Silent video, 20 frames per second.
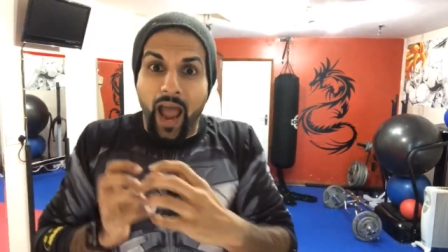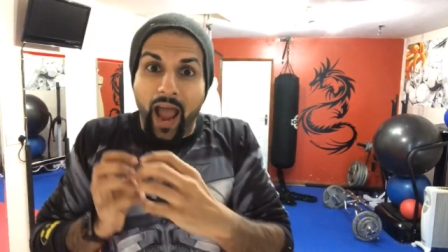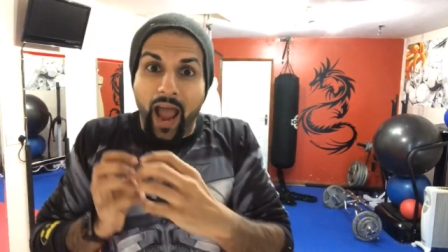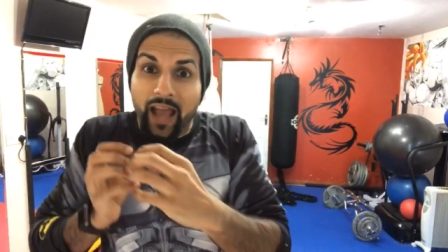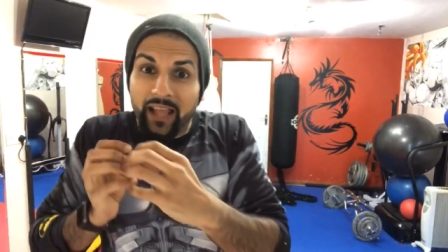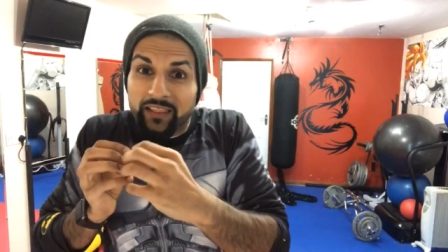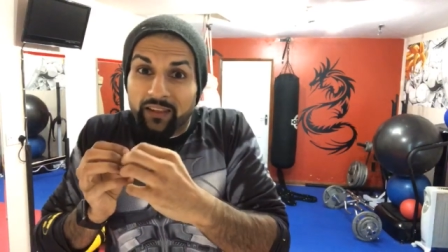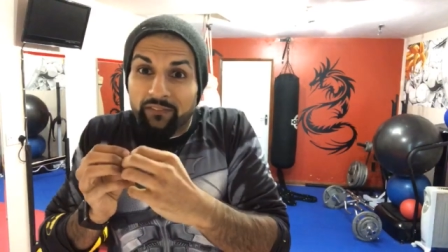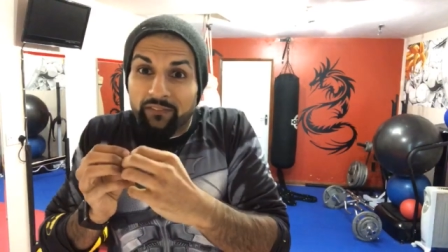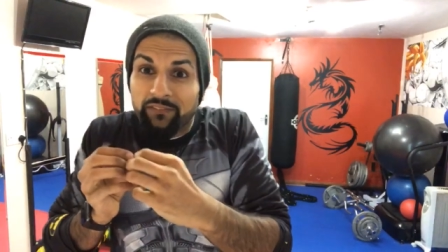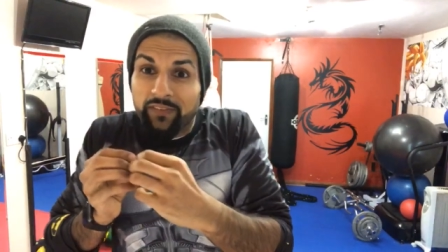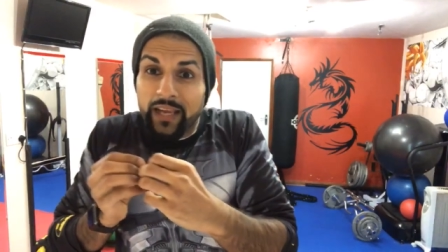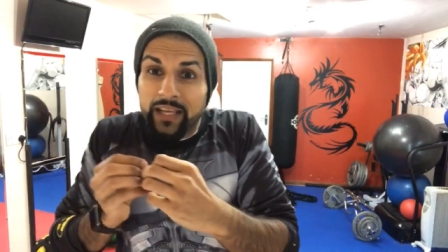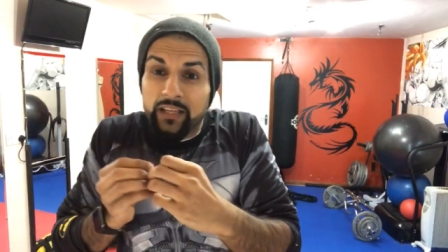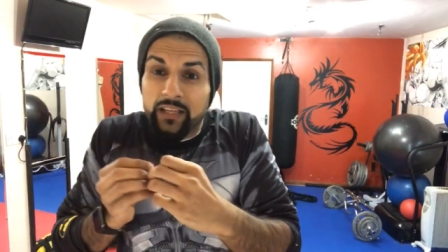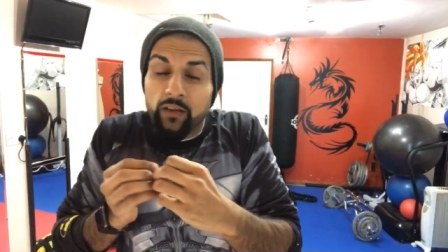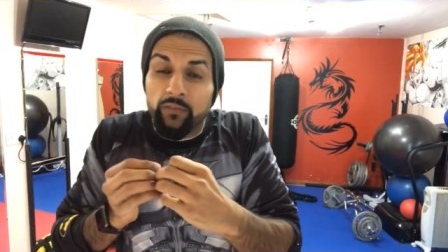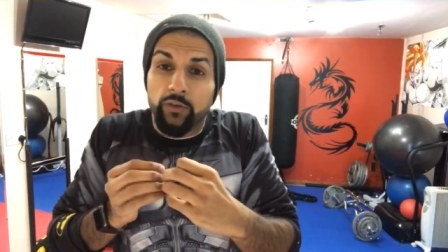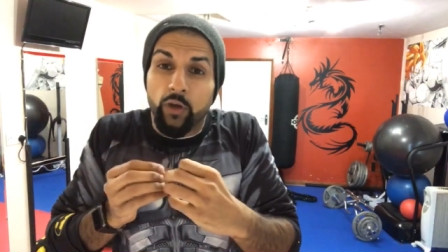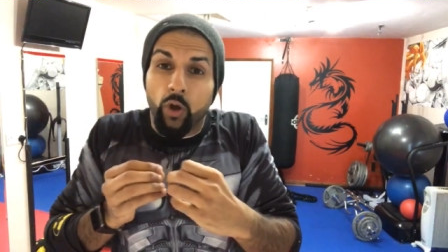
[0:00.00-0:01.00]
And the
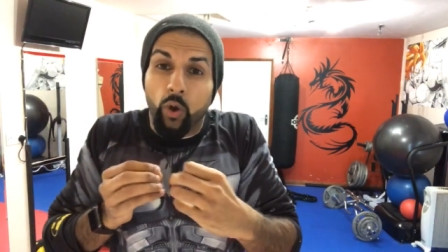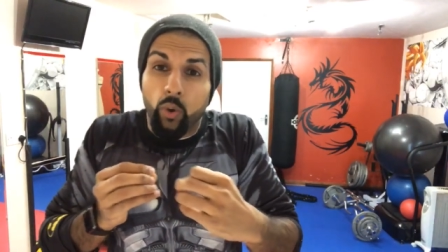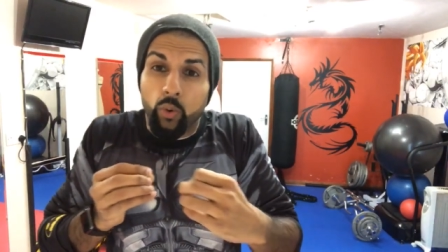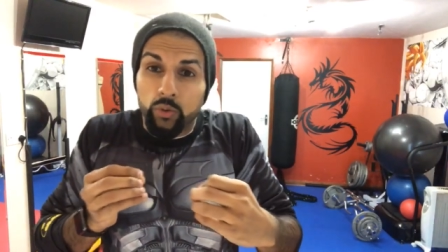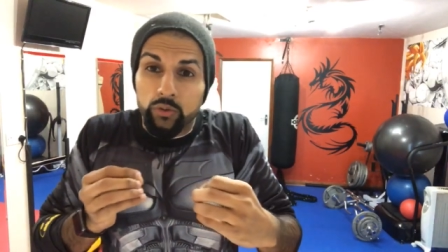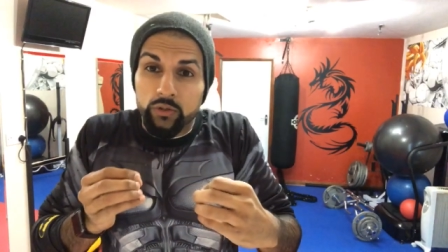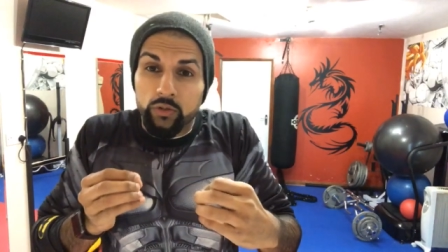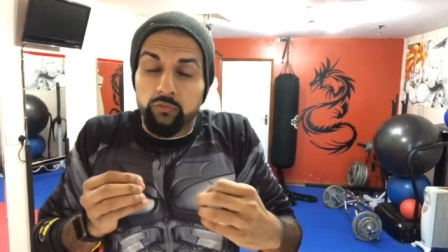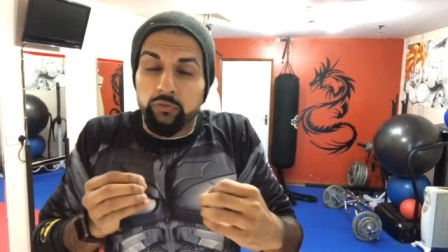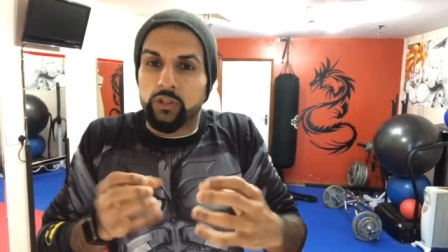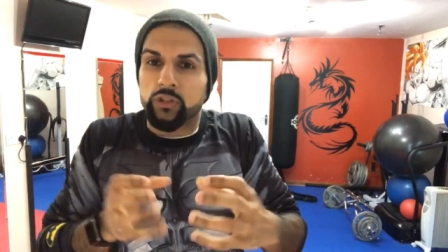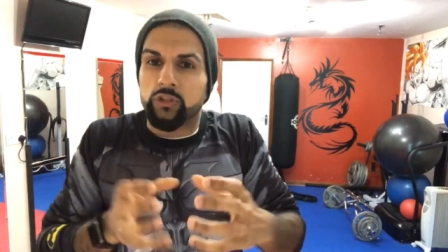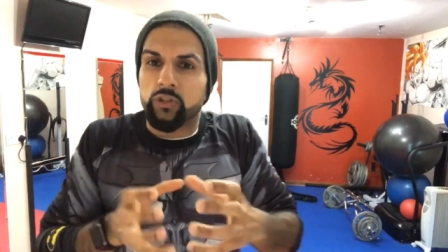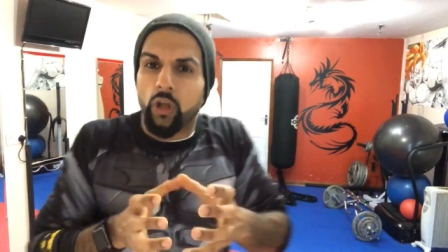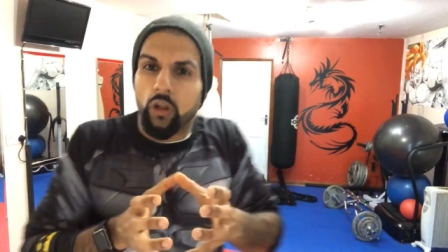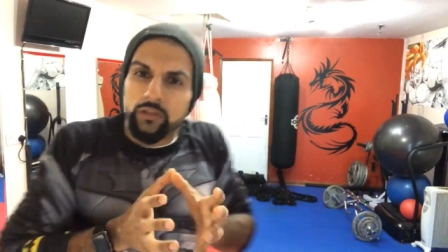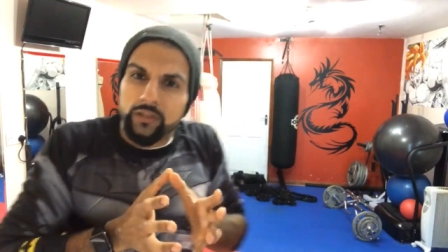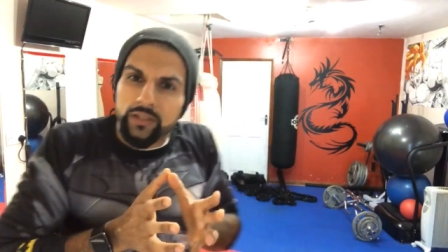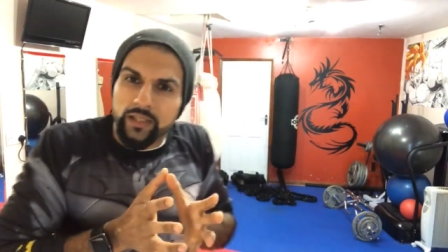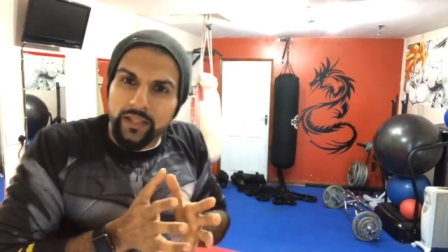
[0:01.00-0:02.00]
vein of gold
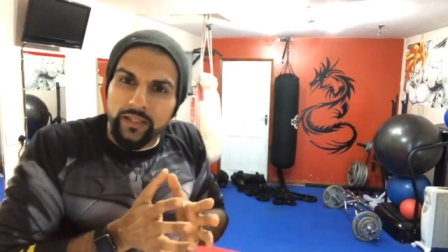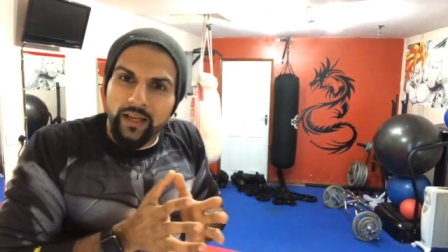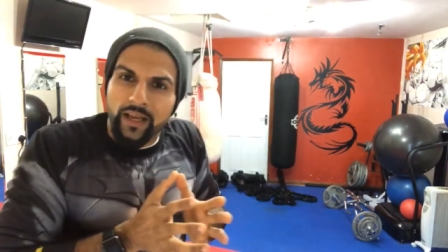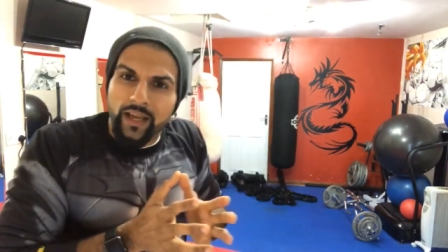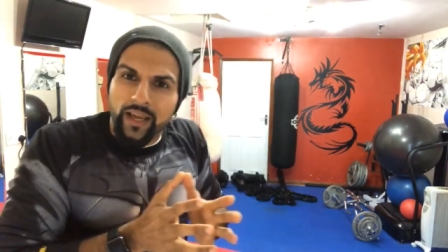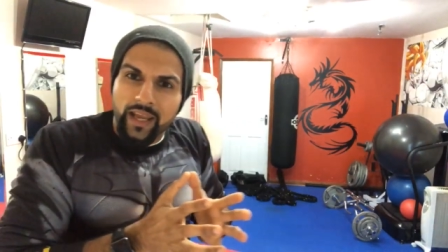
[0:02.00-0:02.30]
resulted